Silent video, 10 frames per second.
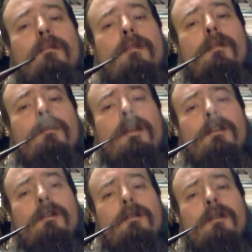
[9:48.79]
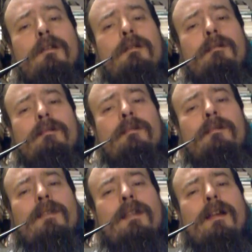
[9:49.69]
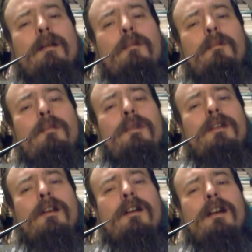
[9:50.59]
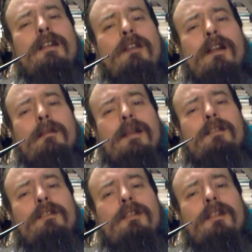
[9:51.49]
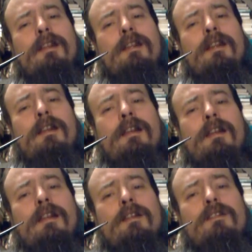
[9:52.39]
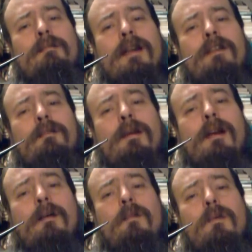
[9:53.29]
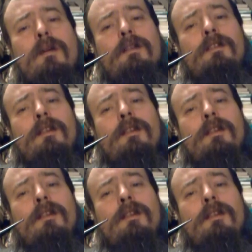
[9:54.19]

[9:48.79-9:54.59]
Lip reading: All in all, I wouldn't highly recommend the Germains, but I would